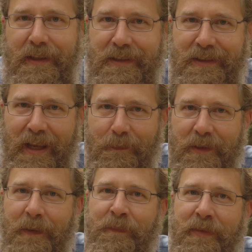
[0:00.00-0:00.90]

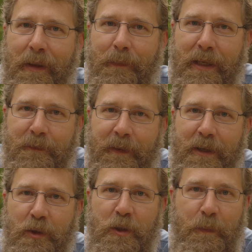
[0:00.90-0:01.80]
except the
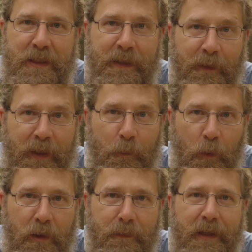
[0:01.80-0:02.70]
manufacturer specifically
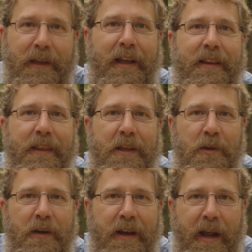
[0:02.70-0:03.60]
warned me
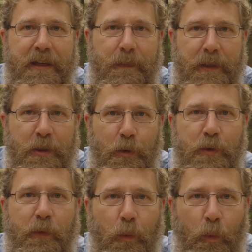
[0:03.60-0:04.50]
these are not to be
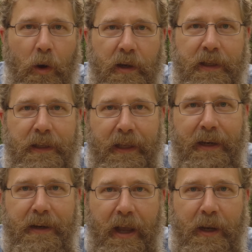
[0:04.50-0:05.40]
used for walking
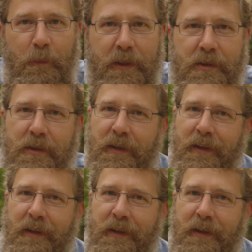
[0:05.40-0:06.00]
at night, which